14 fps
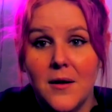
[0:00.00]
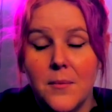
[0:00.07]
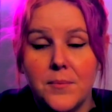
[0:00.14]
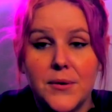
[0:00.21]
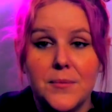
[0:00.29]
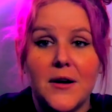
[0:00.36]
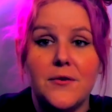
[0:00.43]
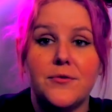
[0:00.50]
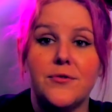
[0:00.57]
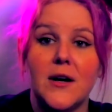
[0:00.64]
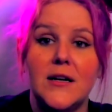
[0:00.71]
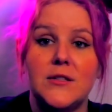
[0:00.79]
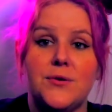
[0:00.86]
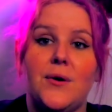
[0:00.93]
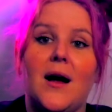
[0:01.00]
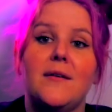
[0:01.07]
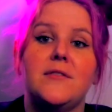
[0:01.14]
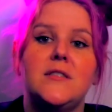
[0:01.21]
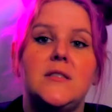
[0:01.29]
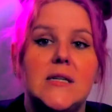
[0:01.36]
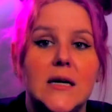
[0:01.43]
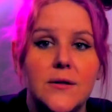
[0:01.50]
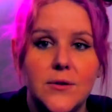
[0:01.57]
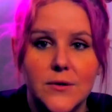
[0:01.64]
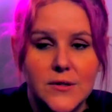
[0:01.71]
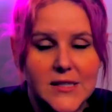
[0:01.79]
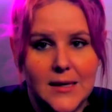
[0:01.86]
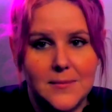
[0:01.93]
But my friends who haven't done
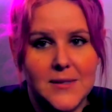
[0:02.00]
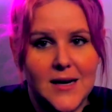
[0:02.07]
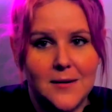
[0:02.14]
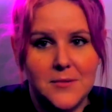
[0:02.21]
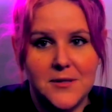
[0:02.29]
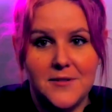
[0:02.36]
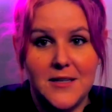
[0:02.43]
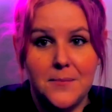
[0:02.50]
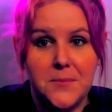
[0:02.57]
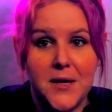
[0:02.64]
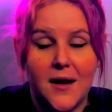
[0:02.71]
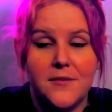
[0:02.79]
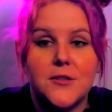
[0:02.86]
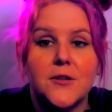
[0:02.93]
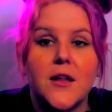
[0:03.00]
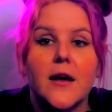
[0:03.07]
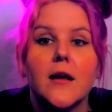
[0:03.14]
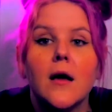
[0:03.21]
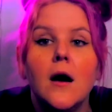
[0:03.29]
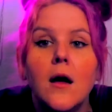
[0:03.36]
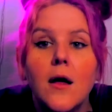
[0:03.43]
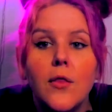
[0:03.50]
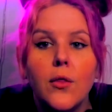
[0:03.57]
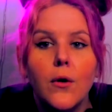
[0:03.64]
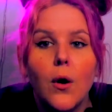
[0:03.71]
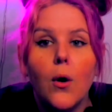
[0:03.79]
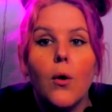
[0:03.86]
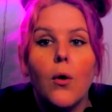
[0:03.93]
those same types of deep dives are like,
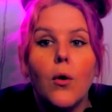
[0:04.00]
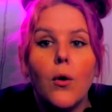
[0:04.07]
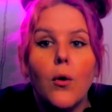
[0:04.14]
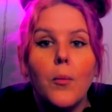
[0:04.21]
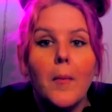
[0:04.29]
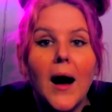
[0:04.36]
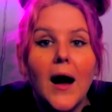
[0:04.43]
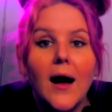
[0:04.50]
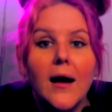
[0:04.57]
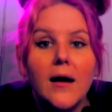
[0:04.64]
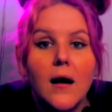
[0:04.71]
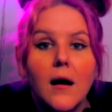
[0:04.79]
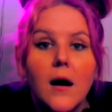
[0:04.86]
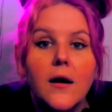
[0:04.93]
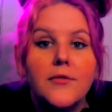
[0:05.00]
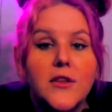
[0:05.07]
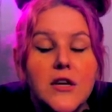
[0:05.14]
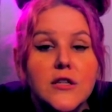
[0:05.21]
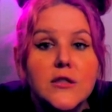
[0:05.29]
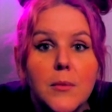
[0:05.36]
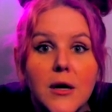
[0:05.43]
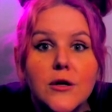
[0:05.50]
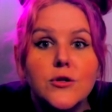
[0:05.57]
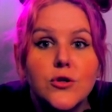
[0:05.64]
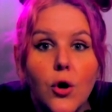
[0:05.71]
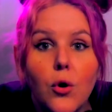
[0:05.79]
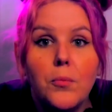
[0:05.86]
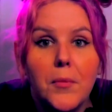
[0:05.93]
"Oh my god, this makes
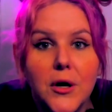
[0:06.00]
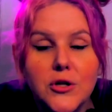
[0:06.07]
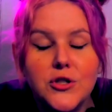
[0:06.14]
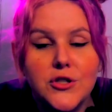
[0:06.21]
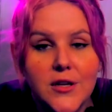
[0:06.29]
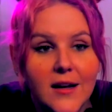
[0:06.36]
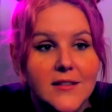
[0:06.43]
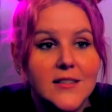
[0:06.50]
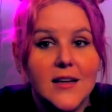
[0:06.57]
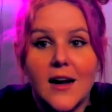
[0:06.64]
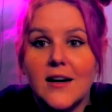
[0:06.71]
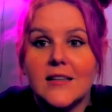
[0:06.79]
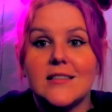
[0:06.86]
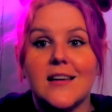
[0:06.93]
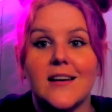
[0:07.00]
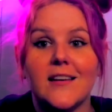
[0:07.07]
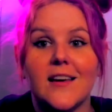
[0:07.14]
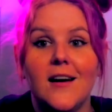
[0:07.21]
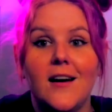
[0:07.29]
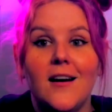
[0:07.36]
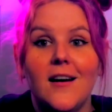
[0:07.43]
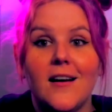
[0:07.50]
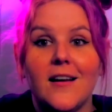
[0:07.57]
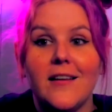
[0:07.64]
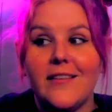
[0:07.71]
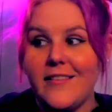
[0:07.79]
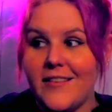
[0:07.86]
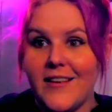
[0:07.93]
so much sense." And it's like,
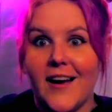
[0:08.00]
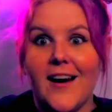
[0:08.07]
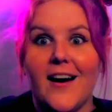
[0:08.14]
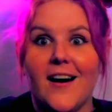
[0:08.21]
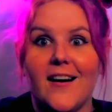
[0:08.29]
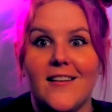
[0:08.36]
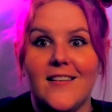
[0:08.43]
yeah.